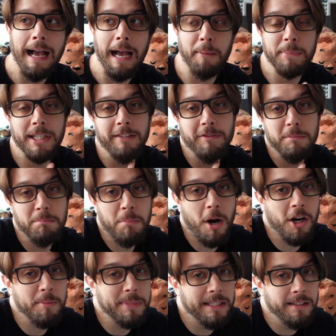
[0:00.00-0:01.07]
I'm giving
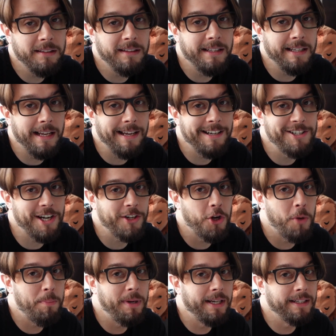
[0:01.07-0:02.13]
Barbie the edge on
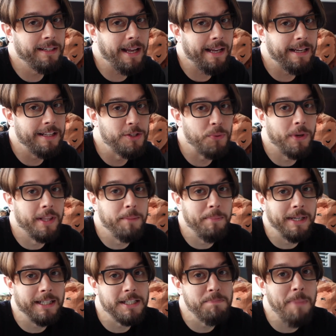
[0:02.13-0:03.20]
opening night. It's one of the
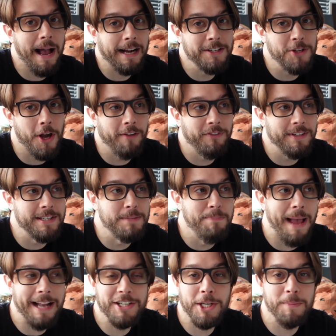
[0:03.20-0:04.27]
biggest box office
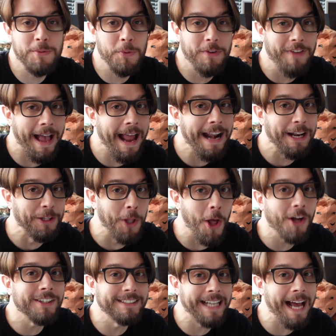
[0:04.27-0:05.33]
matchups we've had in a
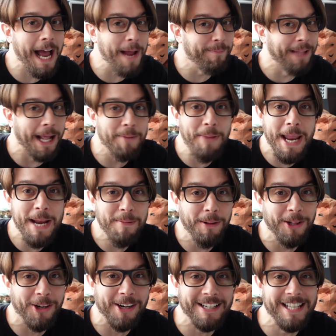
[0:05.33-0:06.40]
long time. A lot of people
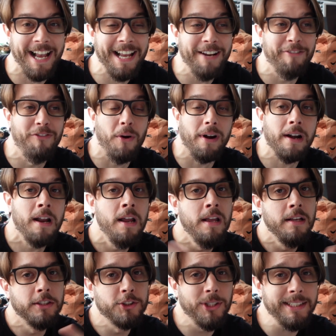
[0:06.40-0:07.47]
are excited for it.
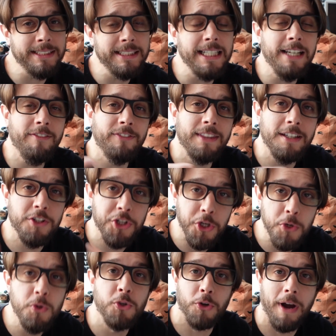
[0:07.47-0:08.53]
So let's see if the
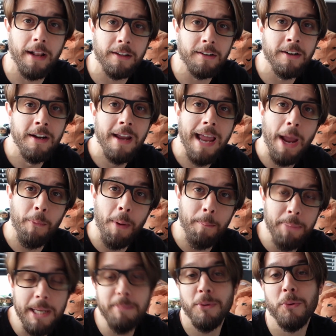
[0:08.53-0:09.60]
new trailer and what
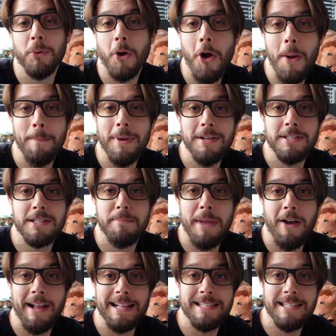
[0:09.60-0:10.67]
people were all buzzed
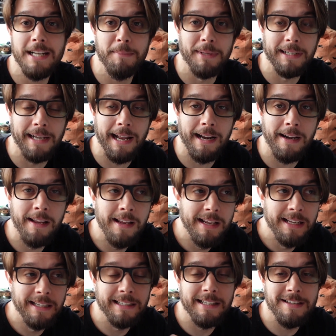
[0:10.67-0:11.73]
about at CinemaCon
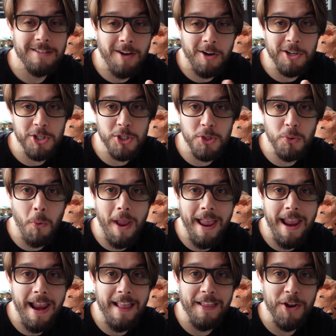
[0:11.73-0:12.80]
can start to
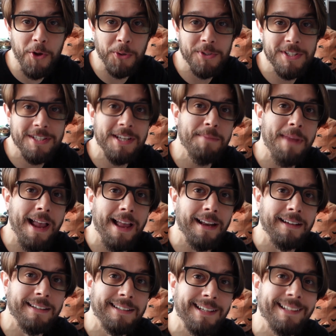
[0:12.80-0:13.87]
sway the old
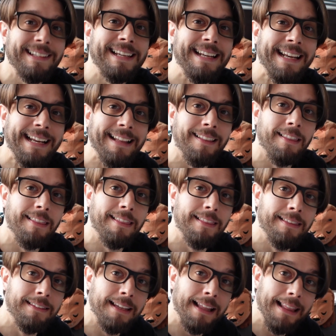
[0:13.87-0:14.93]
C-Man to leaning
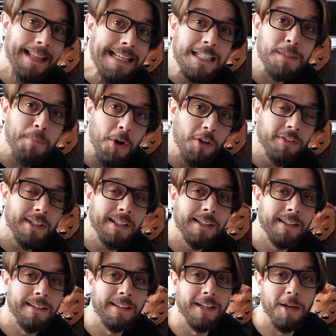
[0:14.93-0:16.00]
to this movie
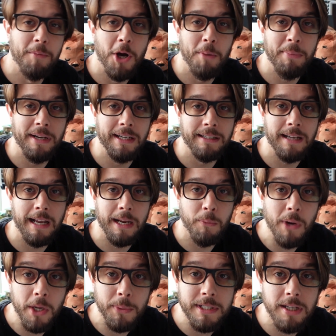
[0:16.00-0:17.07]
come opening night.
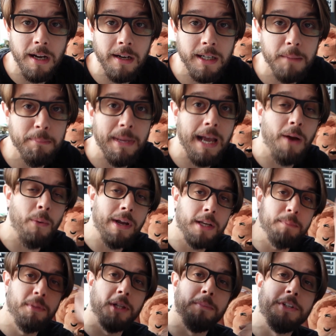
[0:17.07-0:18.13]
What are we talking about? Why don't
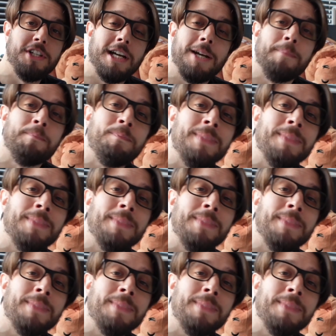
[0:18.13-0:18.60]
you pull up a chair?